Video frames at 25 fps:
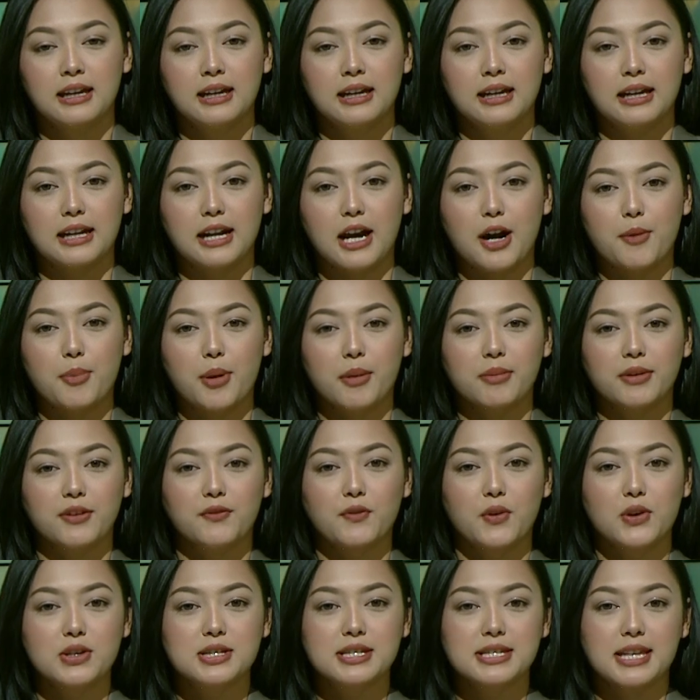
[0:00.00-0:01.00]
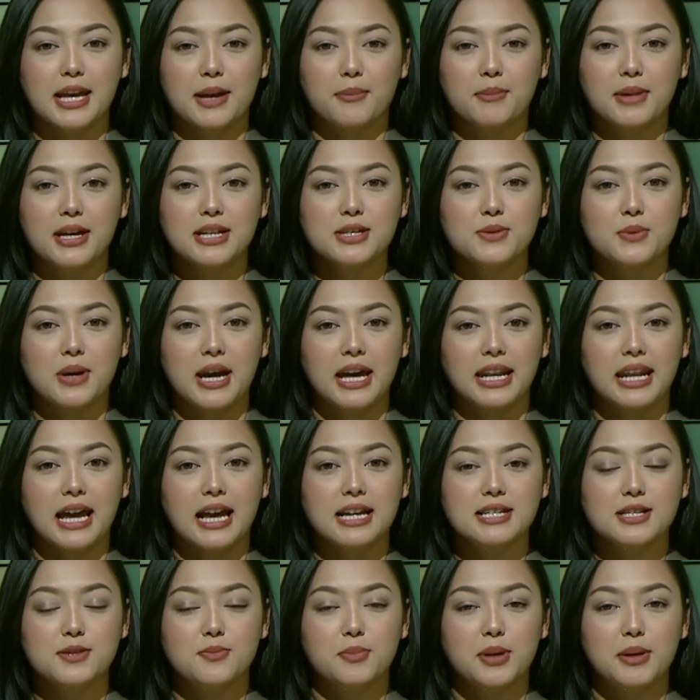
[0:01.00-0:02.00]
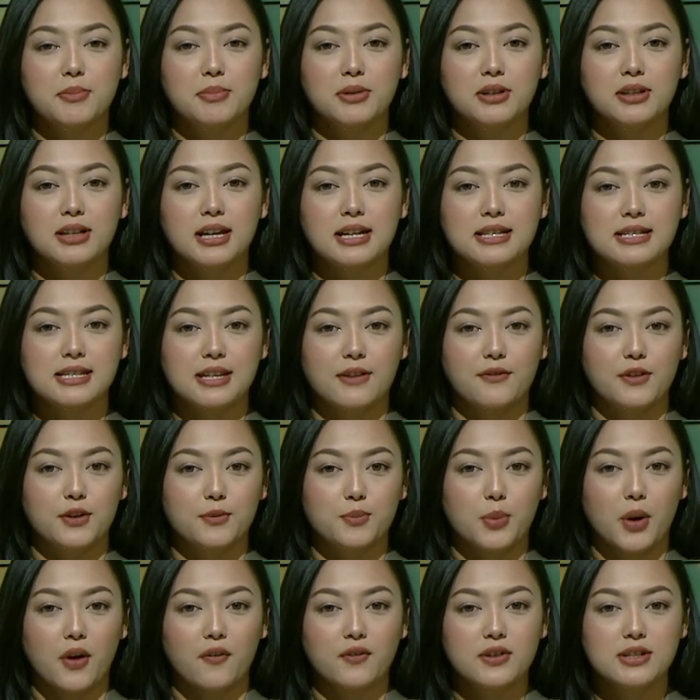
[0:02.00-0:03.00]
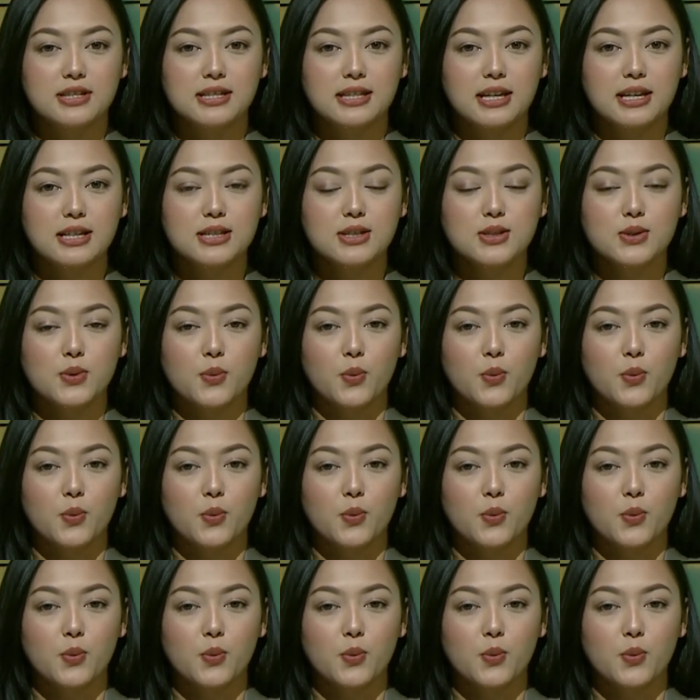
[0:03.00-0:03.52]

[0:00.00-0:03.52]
In our public voice segment, we had asked people in several provinces